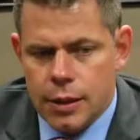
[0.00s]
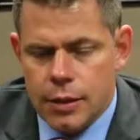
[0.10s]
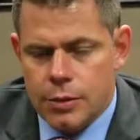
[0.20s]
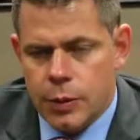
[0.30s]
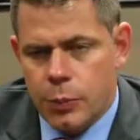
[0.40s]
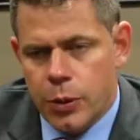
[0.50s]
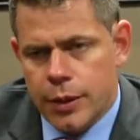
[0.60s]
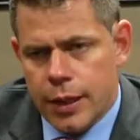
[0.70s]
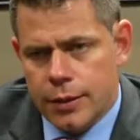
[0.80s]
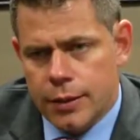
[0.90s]
As we
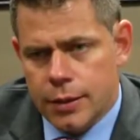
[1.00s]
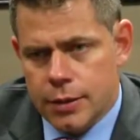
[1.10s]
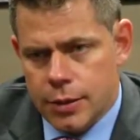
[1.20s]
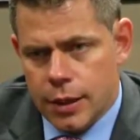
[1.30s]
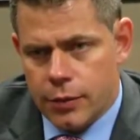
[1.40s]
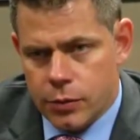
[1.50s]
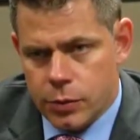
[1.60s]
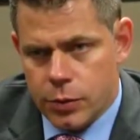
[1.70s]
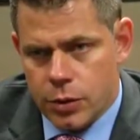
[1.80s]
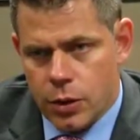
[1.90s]
pointed out in the set
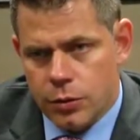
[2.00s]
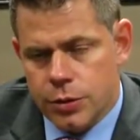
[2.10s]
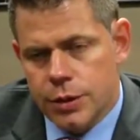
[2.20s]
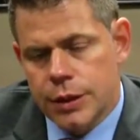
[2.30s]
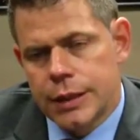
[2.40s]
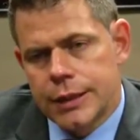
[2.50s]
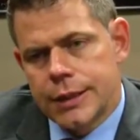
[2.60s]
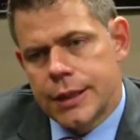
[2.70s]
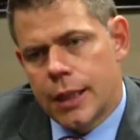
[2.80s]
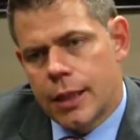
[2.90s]
of results,
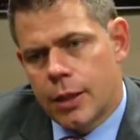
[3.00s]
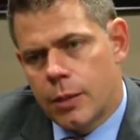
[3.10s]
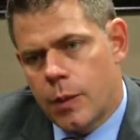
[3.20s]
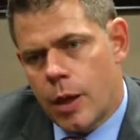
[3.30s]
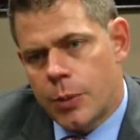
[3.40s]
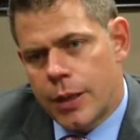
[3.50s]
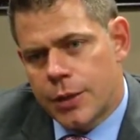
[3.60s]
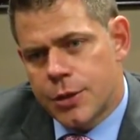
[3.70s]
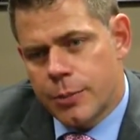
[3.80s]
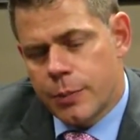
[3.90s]
our
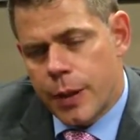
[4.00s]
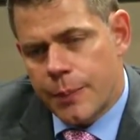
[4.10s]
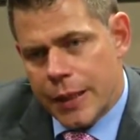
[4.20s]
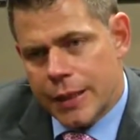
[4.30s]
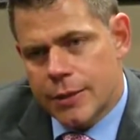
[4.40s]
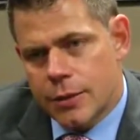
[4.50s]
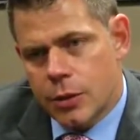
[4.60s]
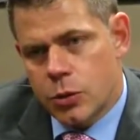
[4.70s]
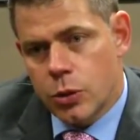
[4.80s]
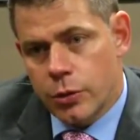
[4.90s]
production mix
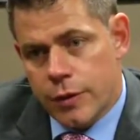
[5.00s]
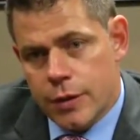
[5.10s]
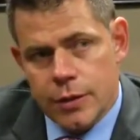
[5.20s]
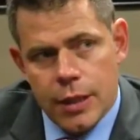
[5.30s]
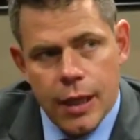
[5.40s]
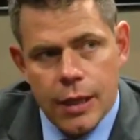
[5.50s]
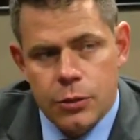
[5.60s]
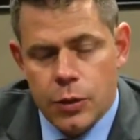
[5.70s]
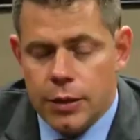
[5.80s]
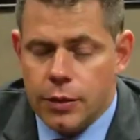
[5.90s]
surface
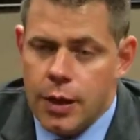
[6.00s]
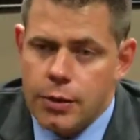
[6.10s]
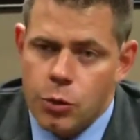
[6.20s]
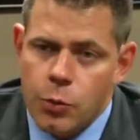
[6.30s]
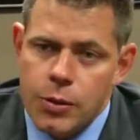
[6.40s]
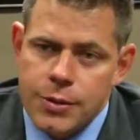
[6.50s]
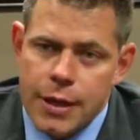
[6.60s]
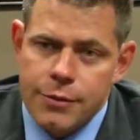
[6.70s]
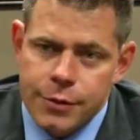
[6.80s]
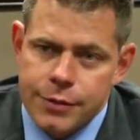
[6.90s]
to underground is almost
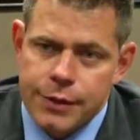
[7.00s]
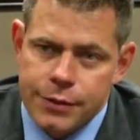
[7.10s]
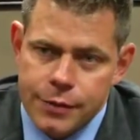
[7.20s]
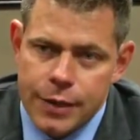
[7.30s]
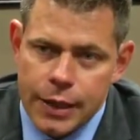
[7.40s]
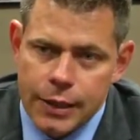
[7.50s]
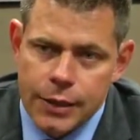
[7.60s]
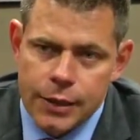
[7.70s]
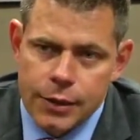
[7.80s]
now 50-50.